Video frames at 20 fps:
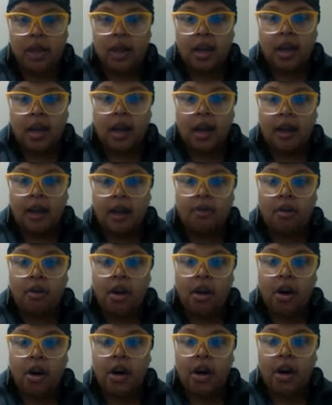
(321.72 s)
And
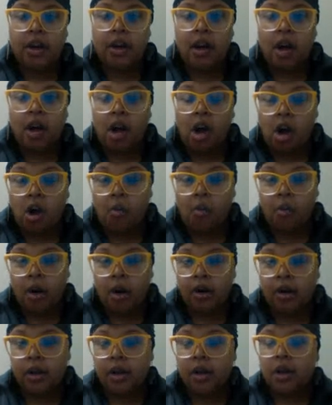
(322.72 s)
for your
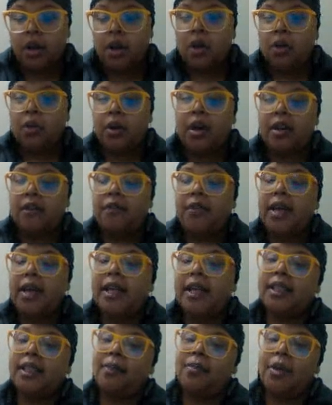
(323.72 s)
homework, I'm going to
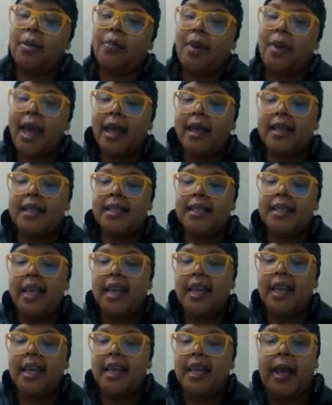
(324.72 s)
finish up the palette
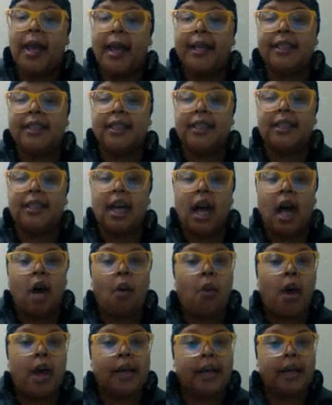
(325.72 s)
sleeve, pages
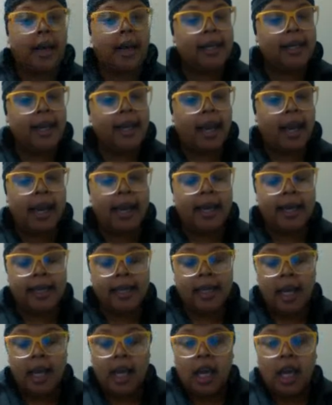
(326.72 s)

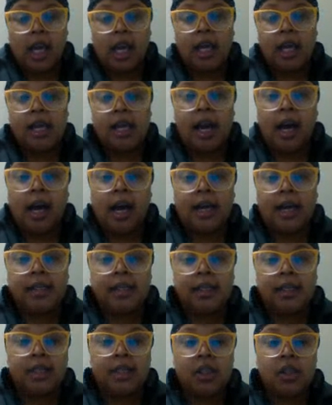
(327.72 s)
198
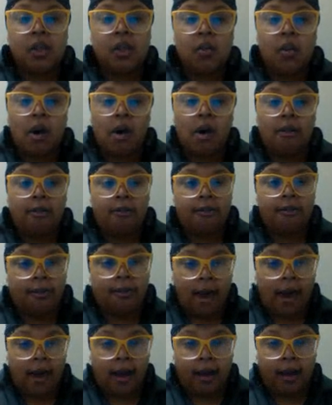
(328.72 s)
to
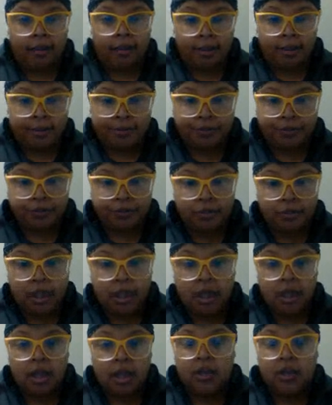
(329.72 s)
205.
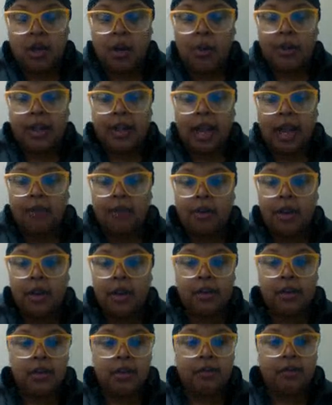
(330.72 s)
So I would like for
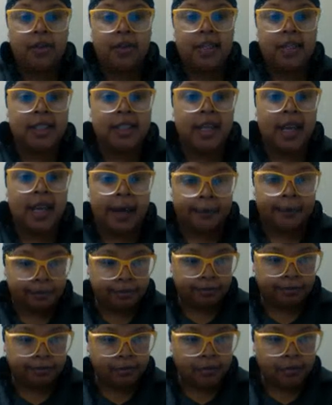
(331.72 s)
you to finish that.
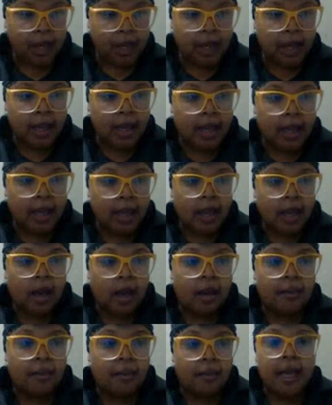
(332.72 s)

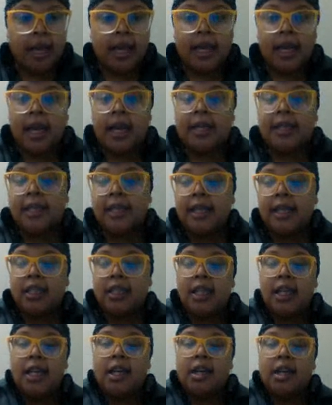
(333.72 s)
In
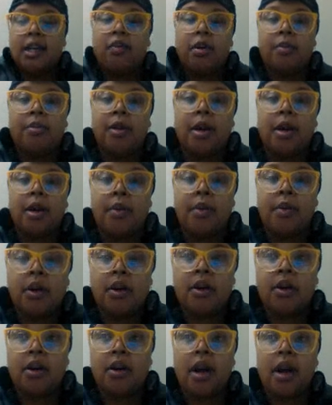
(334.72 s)
addition,
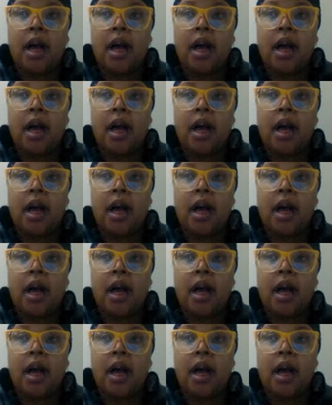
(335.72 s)
remember,